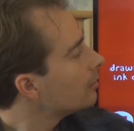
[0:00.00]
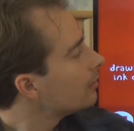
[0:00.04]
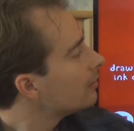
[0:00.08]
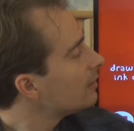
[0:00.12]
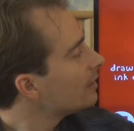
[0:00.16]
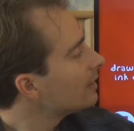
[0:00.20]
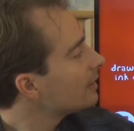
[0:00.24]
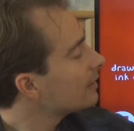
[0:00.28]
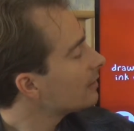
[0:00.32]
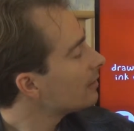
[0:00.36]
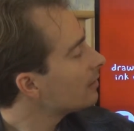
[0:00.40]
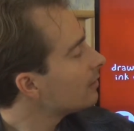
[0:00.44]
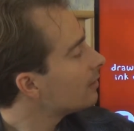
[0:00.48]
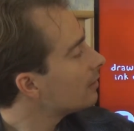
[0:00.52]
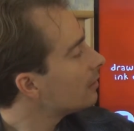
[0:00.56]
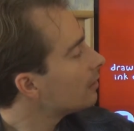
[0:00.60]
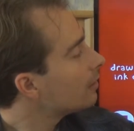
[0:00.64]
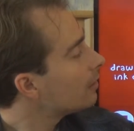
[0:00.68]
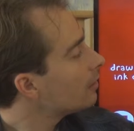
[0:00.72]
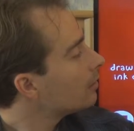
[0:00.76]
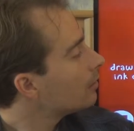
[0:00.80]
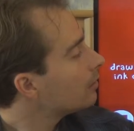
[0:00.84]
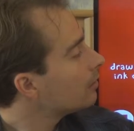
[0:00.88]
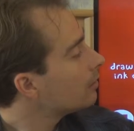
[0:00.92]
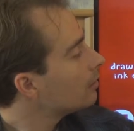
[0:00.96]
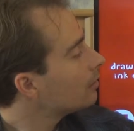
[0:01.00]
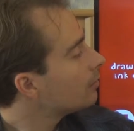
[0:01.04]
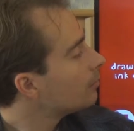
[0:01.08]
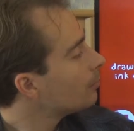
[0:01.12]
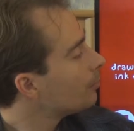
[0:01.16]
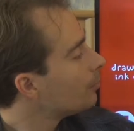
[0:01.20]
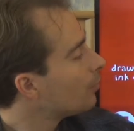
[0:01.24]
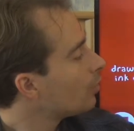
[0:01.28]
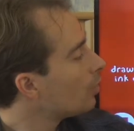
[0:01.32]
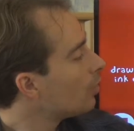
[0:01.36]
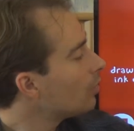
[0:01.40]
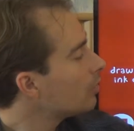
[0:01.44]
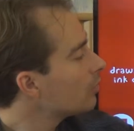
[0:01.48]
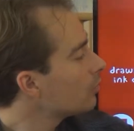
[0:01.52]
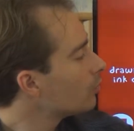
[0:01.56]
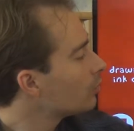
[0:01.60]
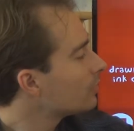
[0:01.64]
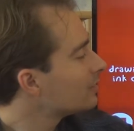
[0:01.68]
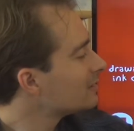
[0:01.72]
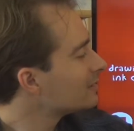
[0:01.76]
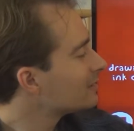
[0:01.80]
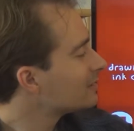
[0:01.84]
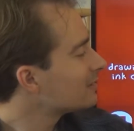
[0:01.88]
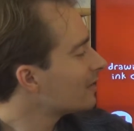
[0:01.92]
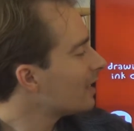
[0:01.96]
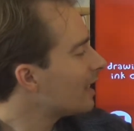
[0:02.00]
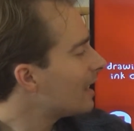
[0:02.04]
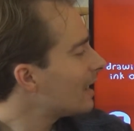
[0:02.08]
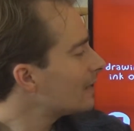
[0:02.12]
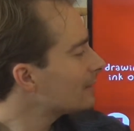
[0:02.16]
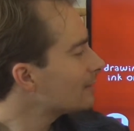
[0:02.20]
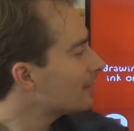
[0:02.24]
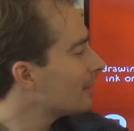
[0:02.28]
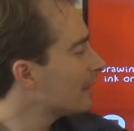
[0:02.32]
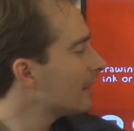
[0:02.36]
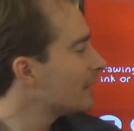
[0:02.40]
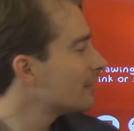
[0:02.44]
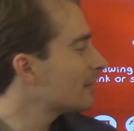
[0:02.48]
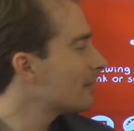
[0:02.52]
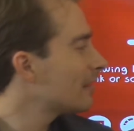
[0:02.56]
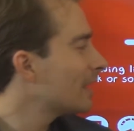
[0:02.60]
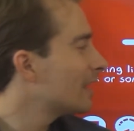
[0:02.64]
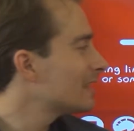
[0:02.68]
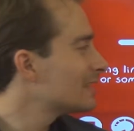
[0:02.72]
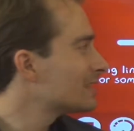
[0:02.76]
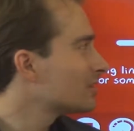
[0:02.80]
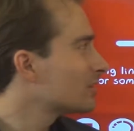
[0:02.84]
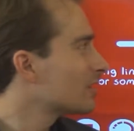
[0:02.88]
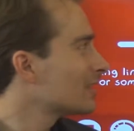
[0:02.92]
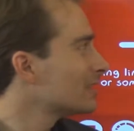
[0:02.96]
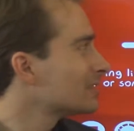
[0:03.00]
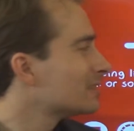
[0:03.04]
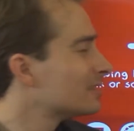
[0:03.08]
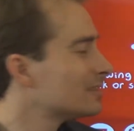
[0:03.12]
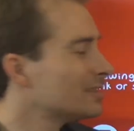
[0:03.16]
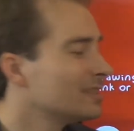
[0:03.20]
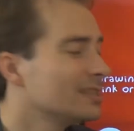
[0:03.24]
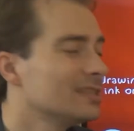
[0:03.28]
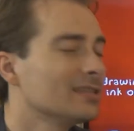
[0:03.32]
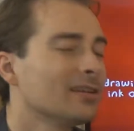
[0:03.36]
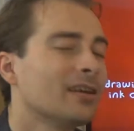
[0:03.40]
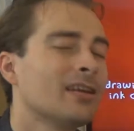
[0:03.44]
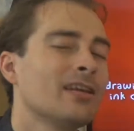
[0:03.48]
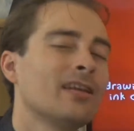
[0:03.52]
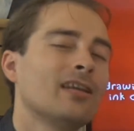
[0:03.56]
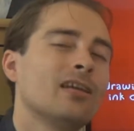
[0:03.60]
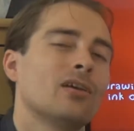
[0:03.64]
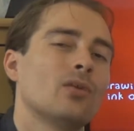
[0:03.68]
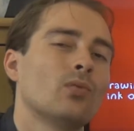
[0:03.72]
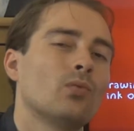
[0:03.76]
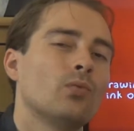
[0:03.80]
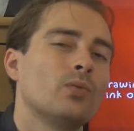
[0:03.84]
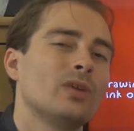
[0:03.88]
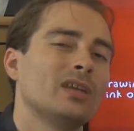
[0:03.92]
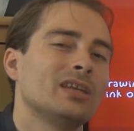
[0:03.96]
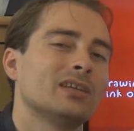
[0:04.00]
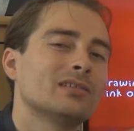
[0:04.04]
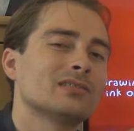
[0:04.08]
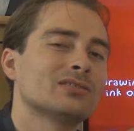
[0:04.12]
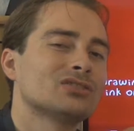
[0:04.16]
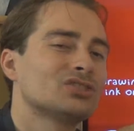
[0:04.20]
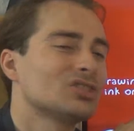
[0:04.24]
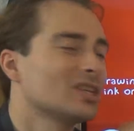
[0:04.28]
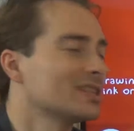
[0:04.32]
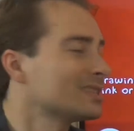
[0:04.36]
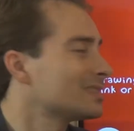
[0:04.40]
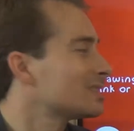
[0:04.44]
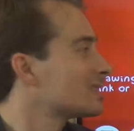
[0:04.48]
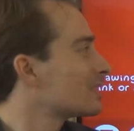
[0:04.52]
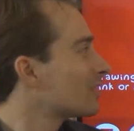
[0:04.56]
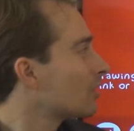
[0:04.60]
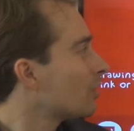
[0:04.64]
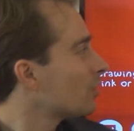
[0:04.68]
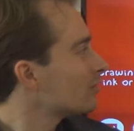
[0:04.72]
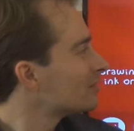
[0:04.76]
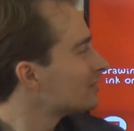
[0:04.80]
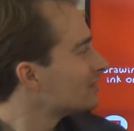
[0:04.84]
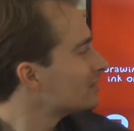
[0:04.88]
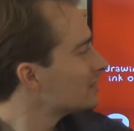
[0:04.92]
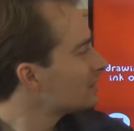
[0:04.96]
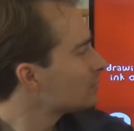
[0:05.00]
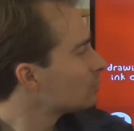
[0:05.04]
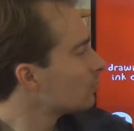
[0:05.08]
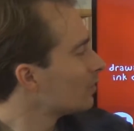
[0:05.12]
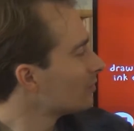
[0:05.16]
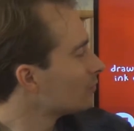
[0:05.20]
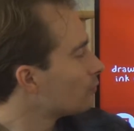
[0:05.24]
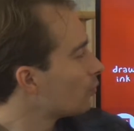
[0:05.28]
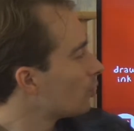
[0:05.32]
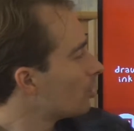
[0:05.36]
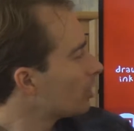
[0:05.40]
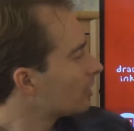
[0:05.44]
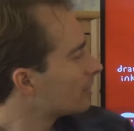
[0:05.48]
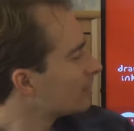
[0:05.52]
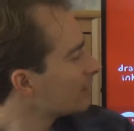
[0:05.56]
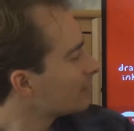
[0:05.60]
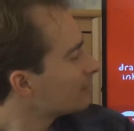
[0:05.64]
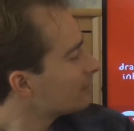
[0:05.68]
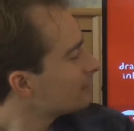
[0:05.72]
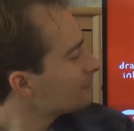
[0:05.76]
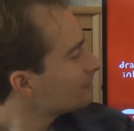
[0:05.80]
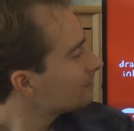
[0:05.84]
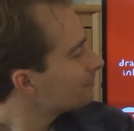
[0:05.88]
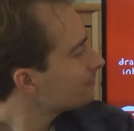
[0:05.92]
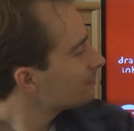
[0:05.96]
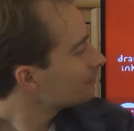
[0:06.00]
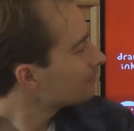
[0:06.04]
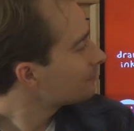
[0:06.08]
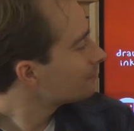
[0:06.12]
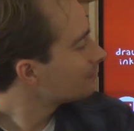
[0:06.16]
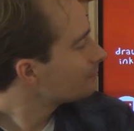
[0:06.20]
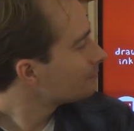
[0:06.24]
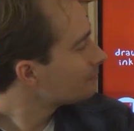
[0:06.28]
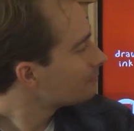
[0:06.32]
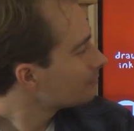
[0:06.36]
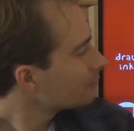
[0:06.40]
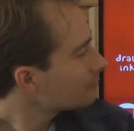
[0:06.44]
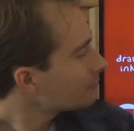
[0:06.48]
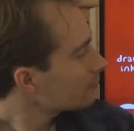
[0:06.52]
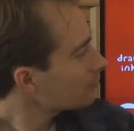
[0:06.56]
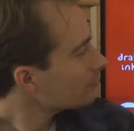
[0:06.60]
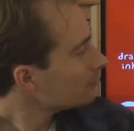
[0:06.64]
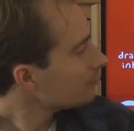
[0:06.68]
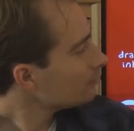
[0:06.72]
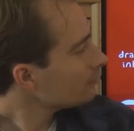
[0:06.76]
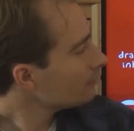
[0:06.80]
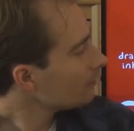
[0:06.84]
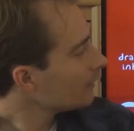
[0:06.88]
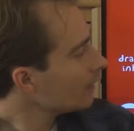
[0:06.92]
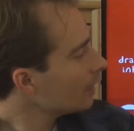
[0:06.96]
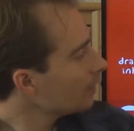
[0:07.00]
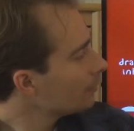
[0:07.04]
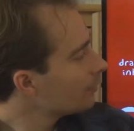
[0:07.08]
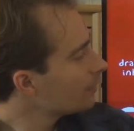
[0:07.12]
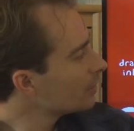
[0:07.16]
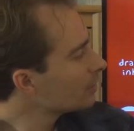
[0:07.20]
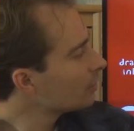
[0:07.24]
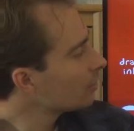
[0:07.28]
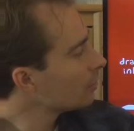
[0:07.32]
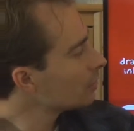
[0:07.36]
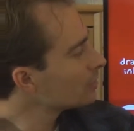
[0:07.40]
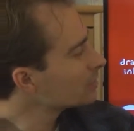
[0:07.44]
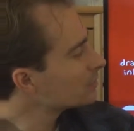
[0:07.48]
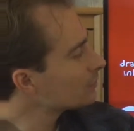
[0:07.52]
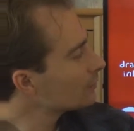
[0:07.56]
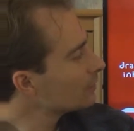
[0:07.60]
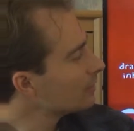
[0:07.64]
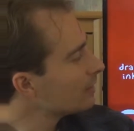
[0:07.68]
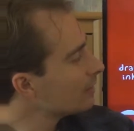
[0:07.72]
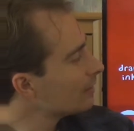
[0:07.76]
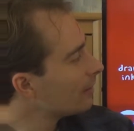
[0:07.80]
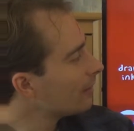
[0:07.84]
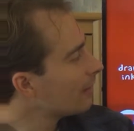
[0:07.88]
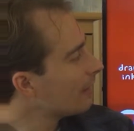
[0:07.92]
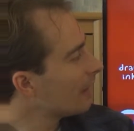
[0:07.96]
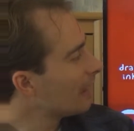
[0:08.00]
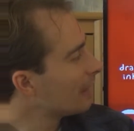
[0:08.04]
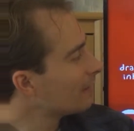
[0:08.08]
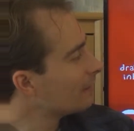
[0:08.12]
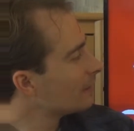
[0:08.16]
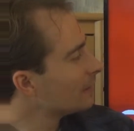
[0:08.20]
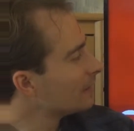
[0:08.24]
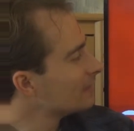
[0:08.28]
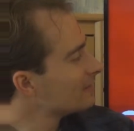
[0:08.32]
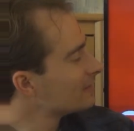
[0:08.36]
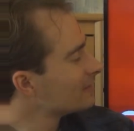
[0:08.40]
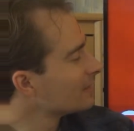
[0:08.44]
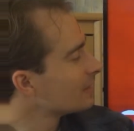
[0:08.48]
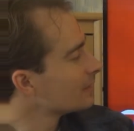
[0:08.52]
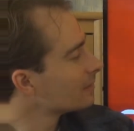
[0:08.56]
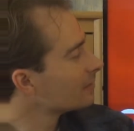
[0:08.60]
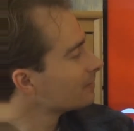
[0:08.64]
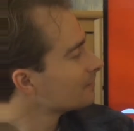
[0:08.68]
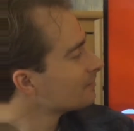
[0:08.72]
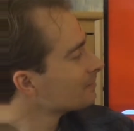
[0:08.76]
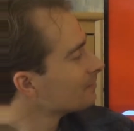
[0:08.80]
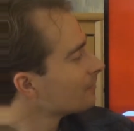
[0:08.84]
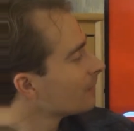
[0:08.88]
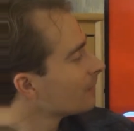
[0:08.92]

little ball will start, and as you can see, we just got this one working because we have hit that.